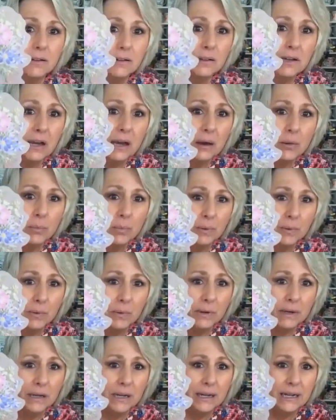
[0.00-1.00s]
Look how
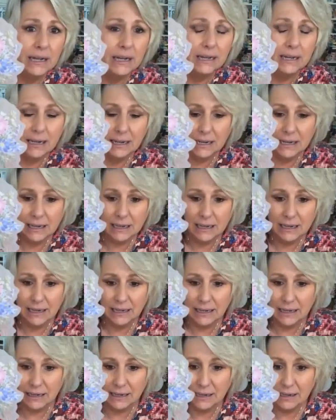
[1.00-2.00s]

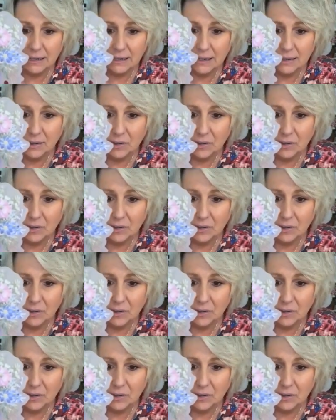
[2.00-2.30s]
pretty.